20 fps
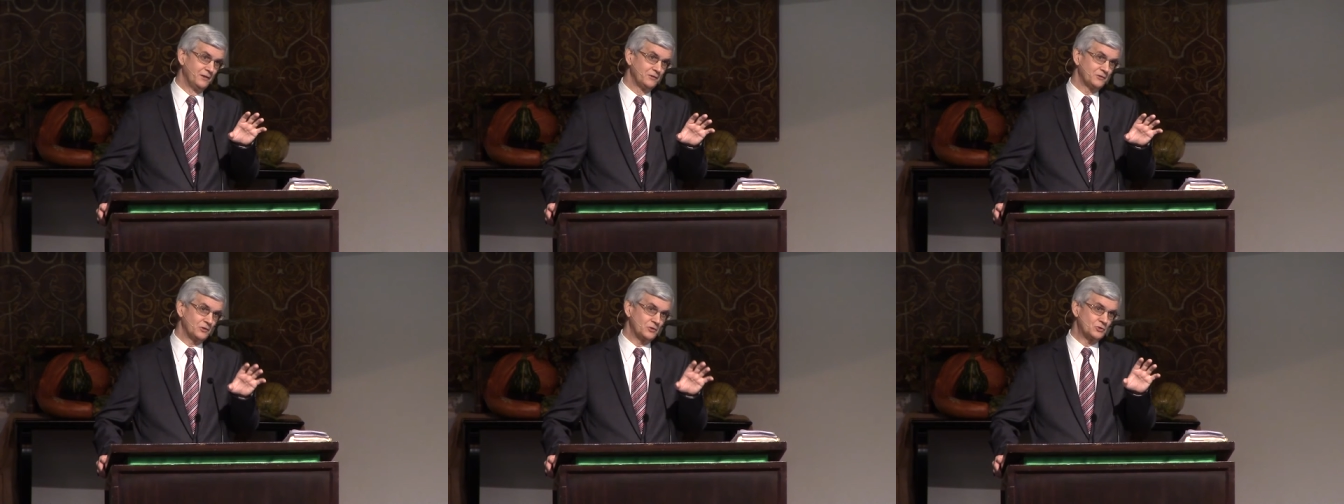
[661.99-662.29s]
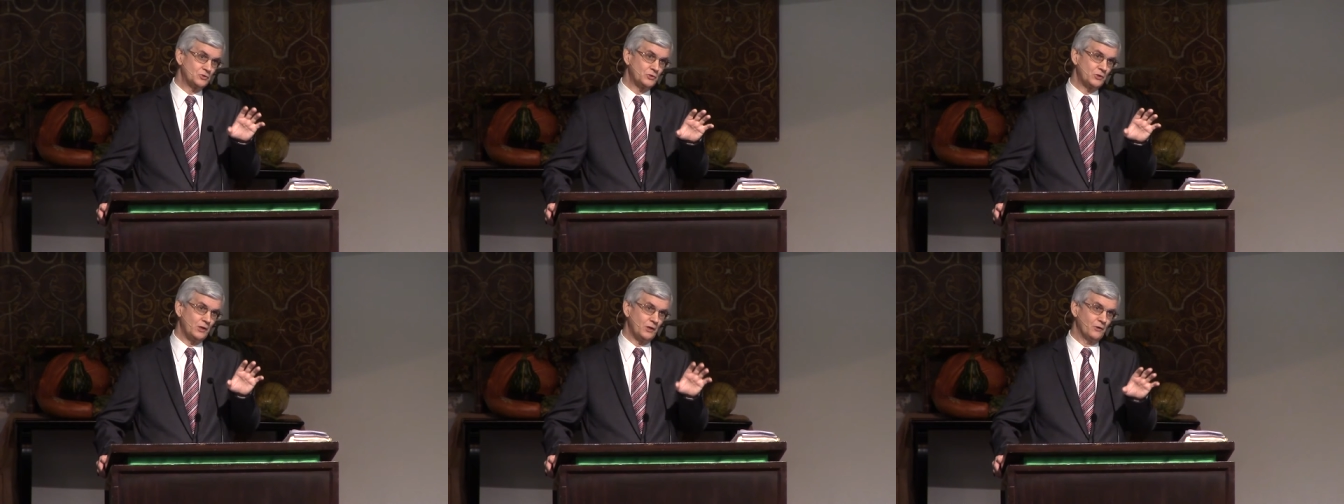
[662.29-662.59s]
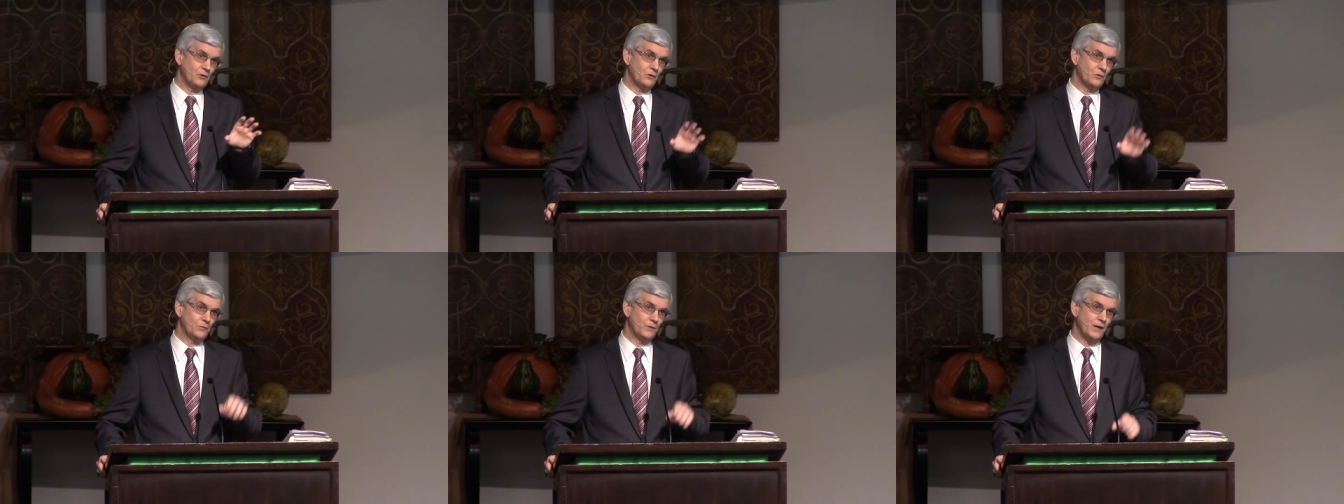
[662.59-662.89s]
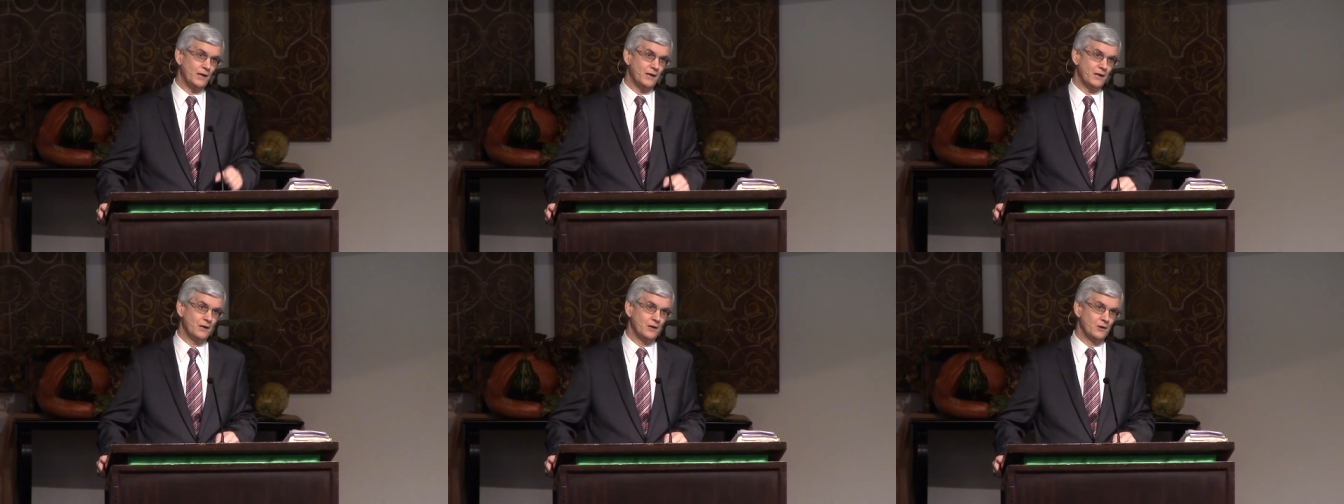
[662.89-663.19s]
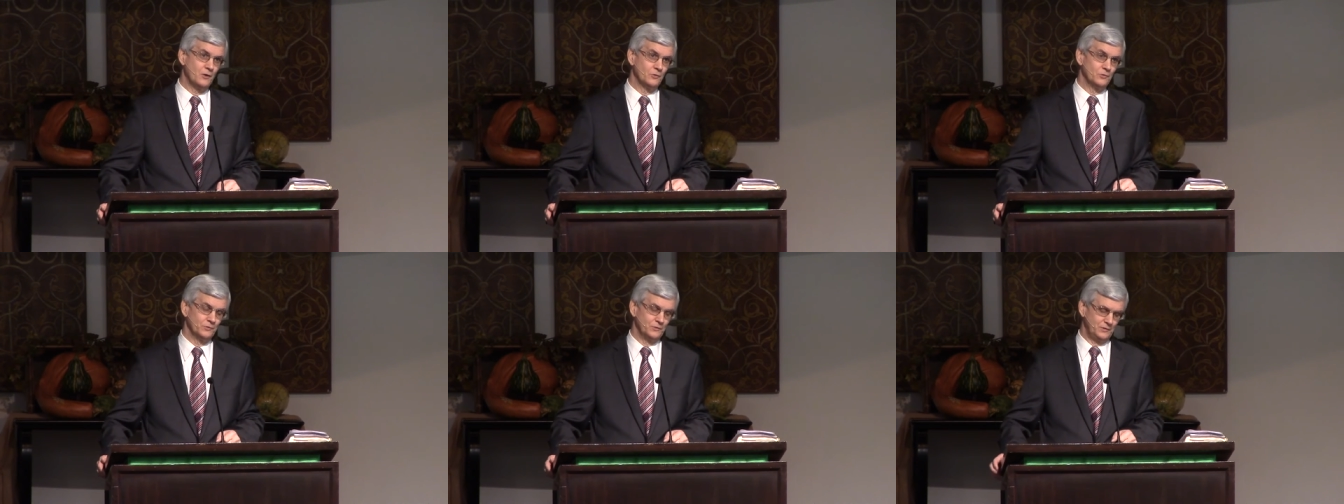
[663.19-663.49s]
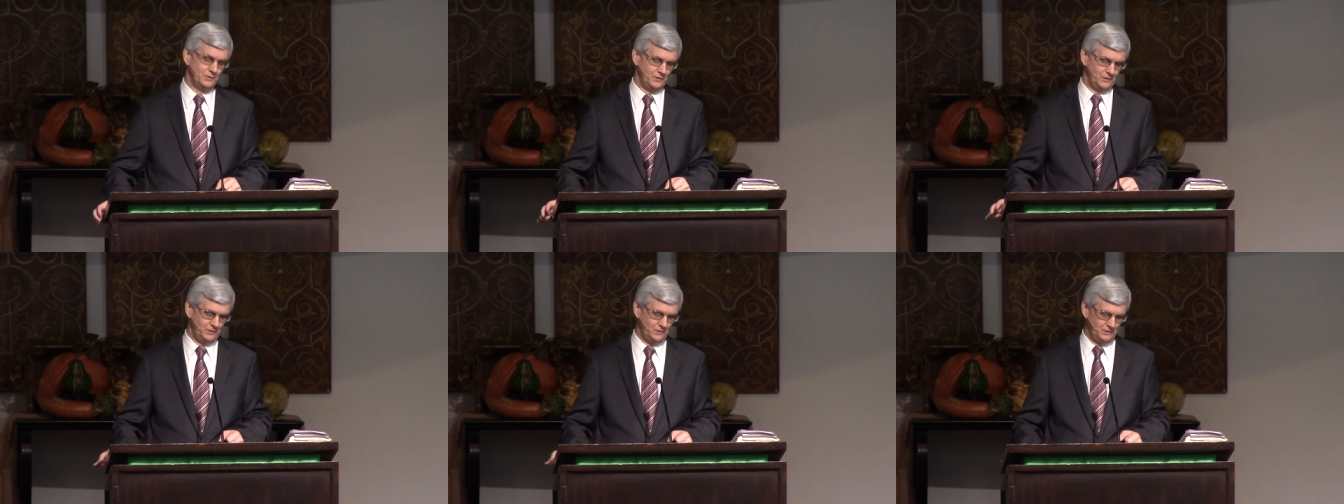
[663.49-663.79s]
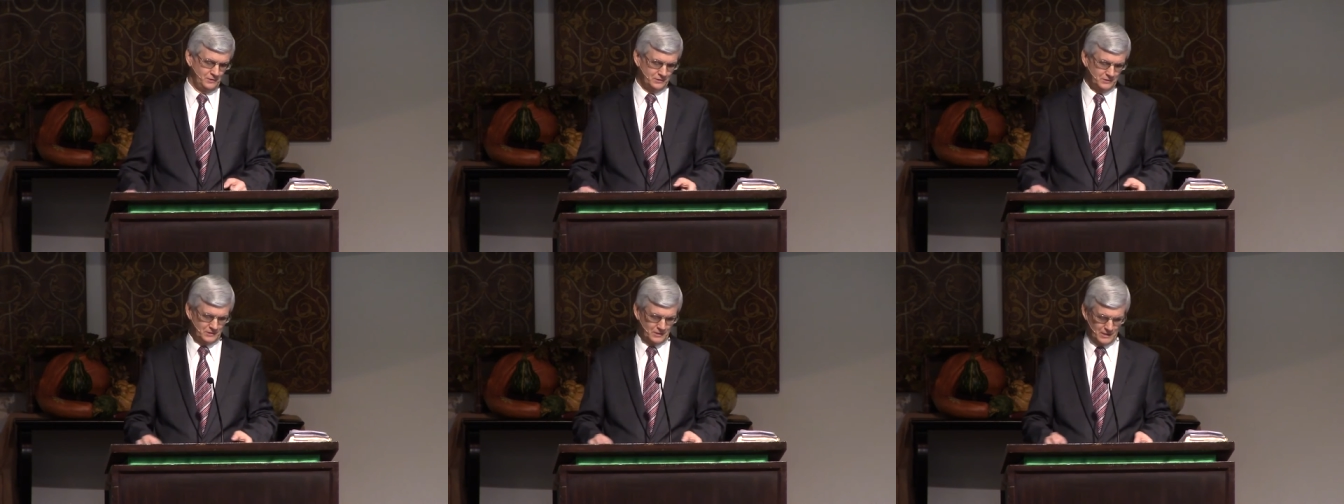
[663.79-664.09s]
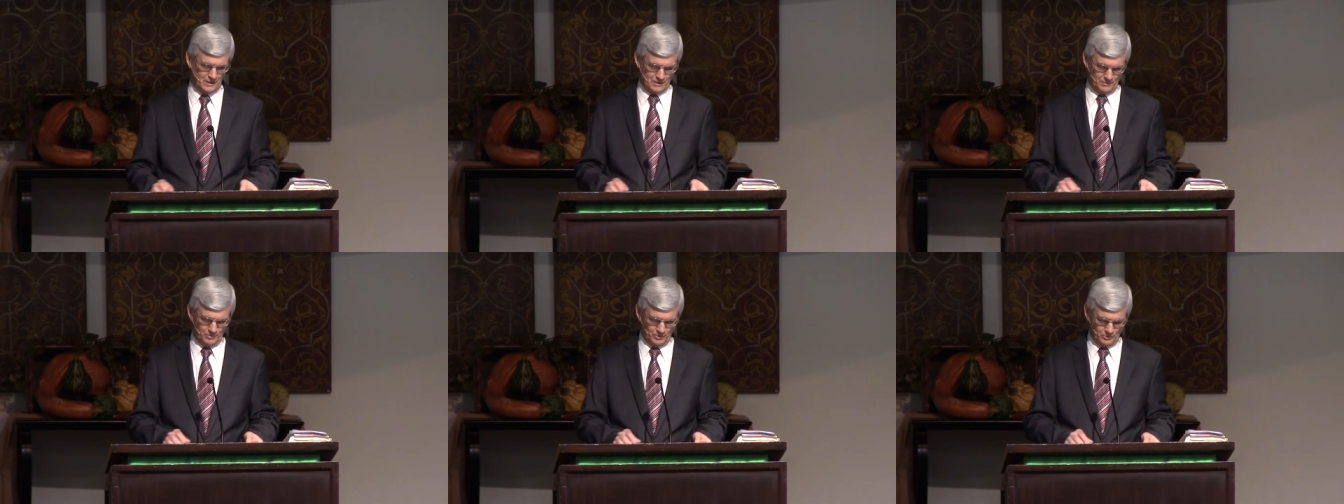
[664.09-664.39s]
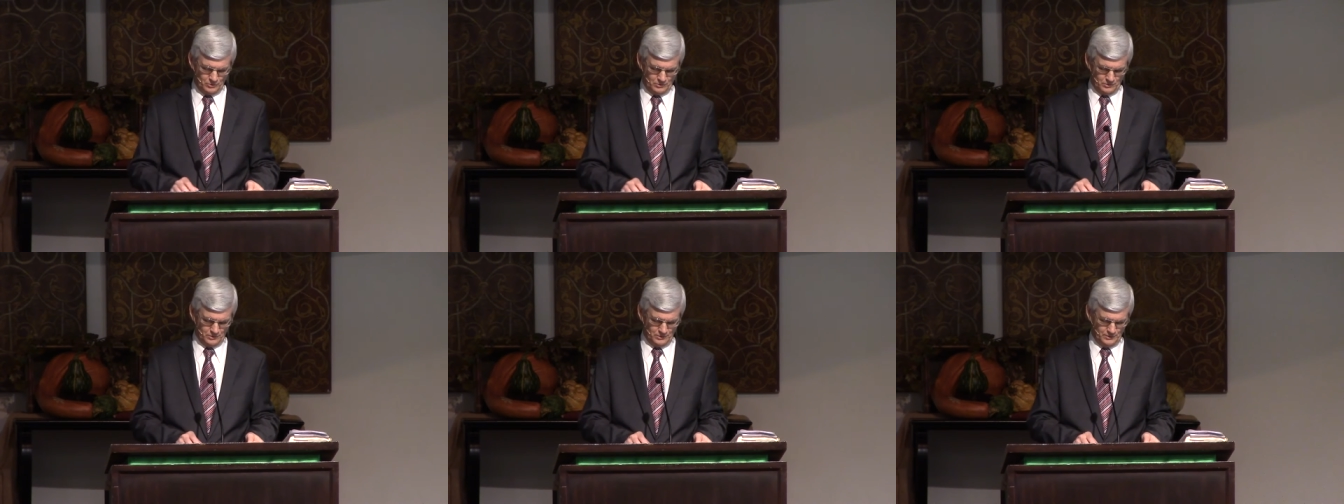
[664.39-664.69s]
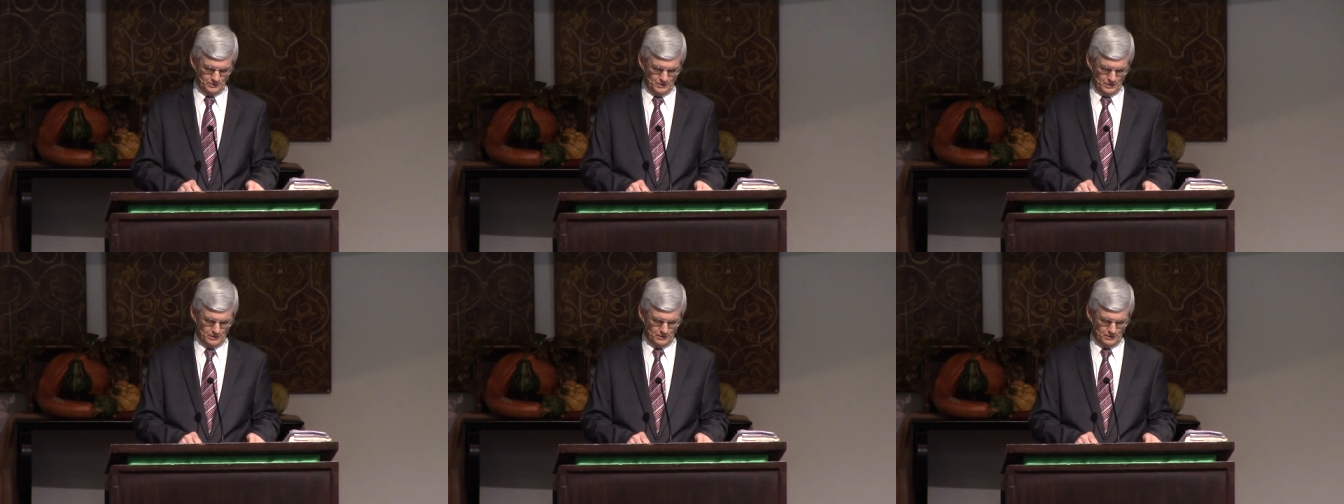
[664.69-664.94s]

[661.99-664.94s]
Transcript: to share around the table